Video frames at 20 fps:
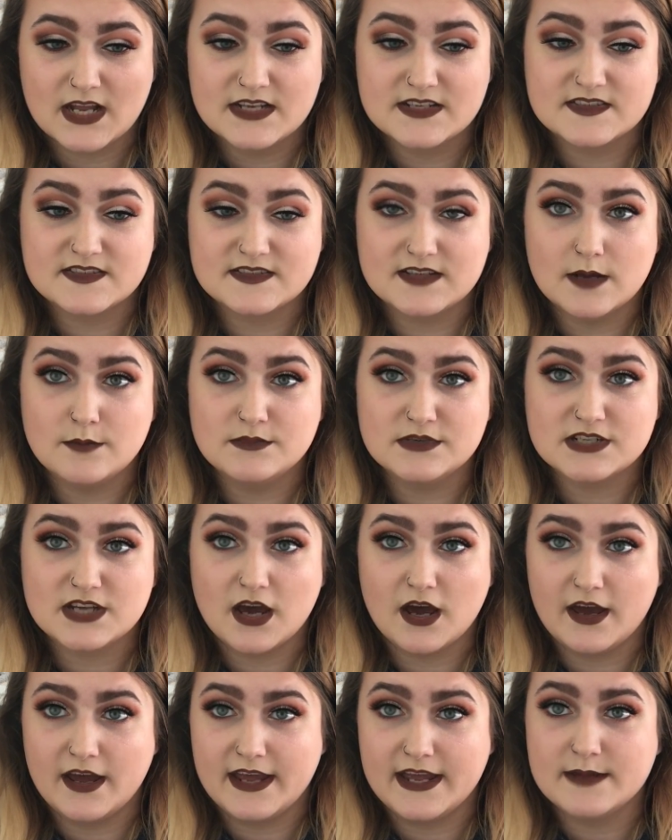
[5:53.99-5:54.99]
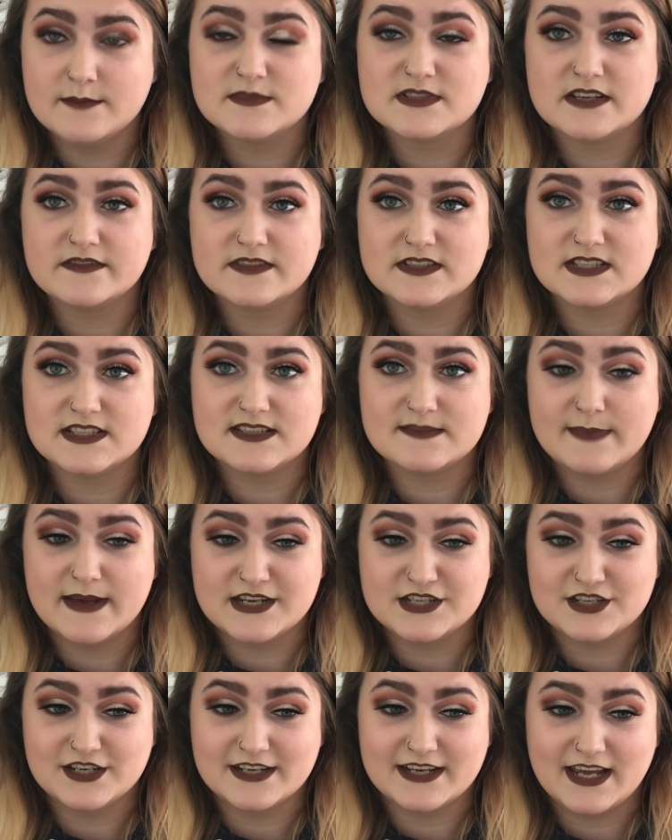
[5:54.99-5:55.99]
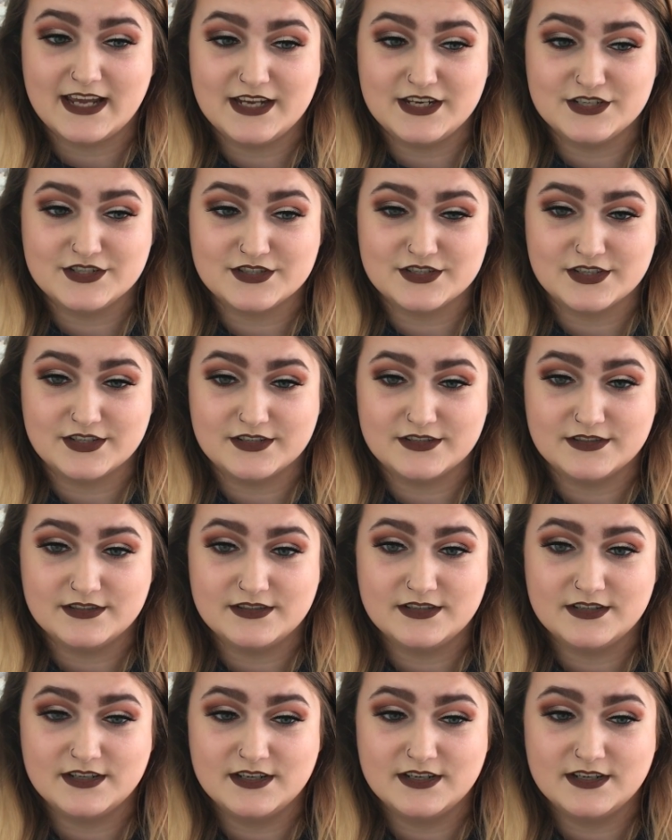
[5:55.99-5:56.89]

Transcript: Sometimes, if it's a special occasion,